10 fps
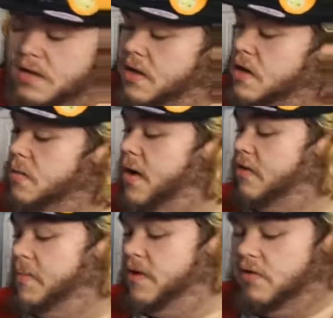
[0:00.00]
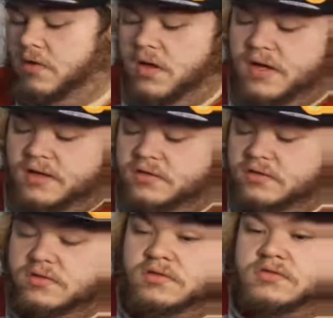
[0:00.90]
I don't know why I spent so long on
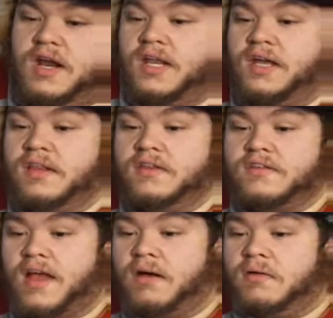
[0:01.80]
trying to cut this out.